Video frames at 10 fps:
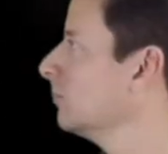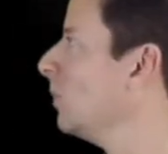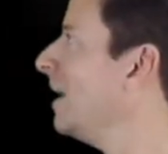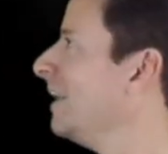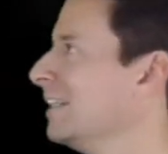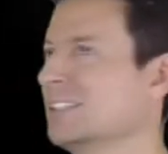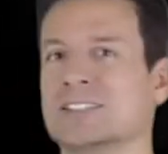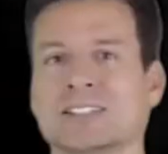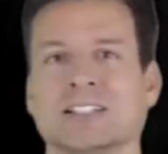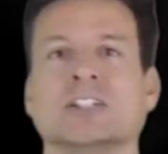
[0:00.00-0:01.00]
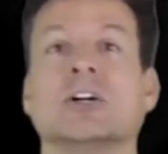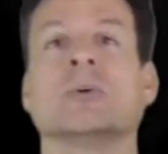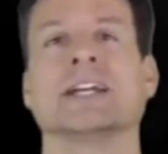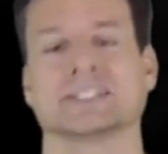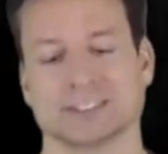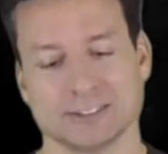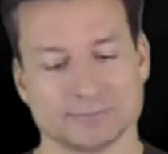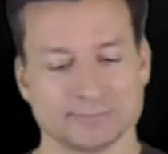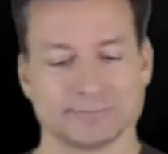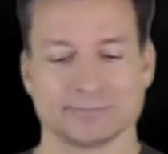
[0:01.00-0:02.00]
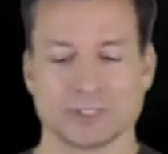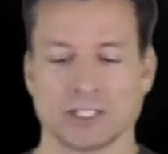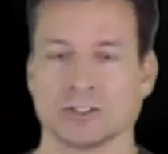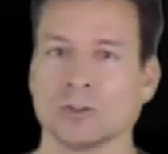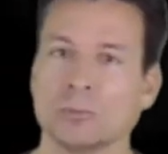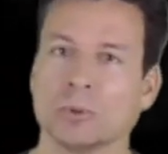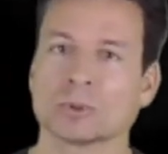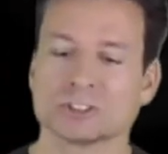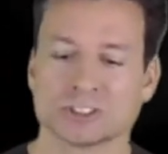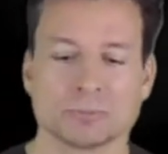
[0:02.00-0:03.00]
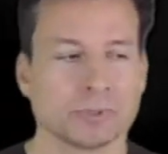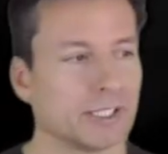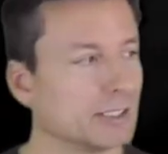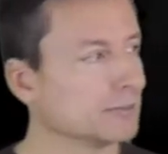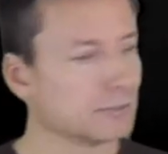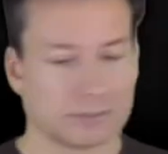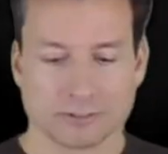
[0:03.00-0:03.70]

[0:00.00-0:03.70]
Why? No answer. No Boris the Bear.